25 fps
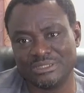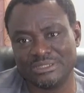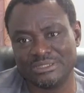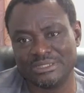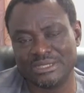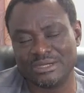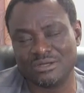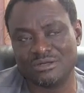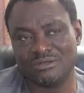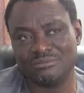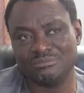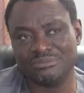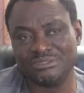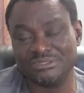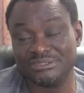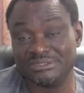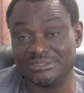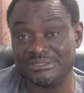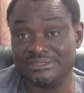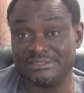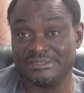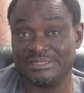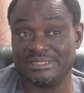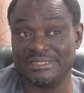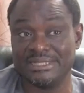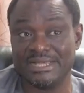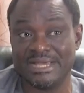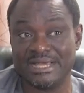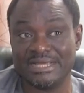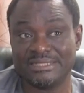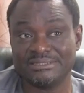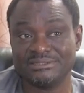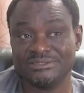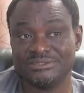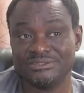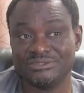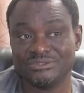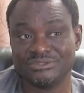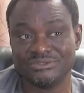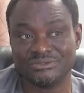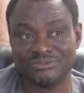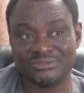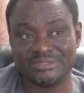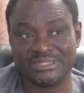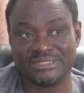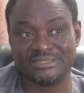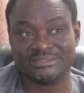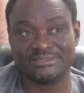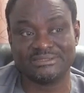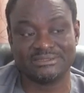that community is enhanced so
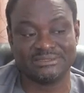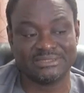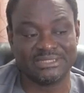that